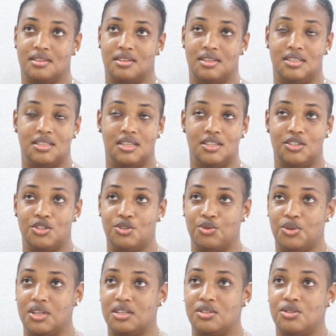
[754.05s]
It takes
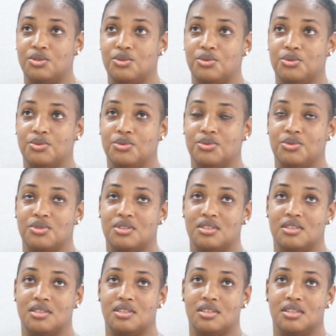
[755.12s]
you into
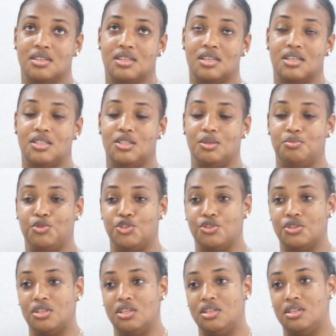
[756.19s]
a deep
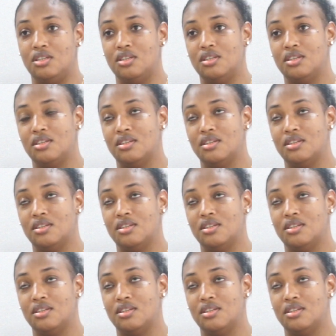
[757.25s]
journey